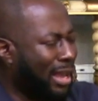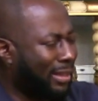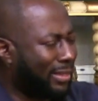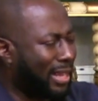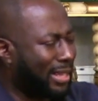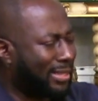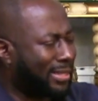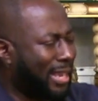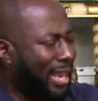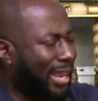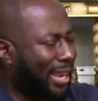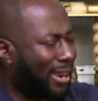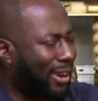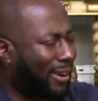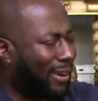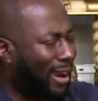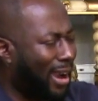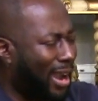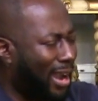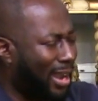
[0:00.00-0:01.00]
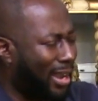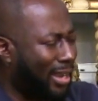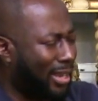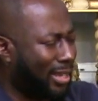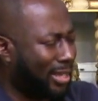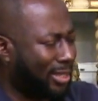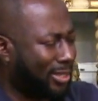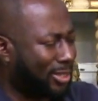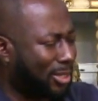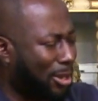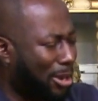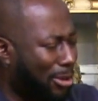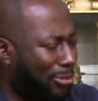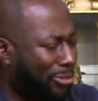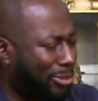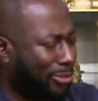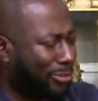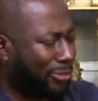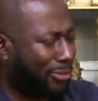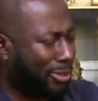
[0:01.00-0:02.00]
that take our eyes off
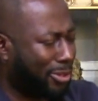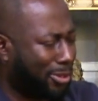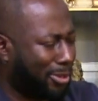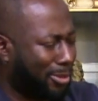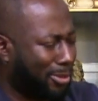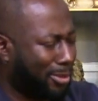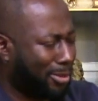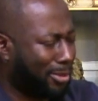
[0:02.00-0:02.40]
of you.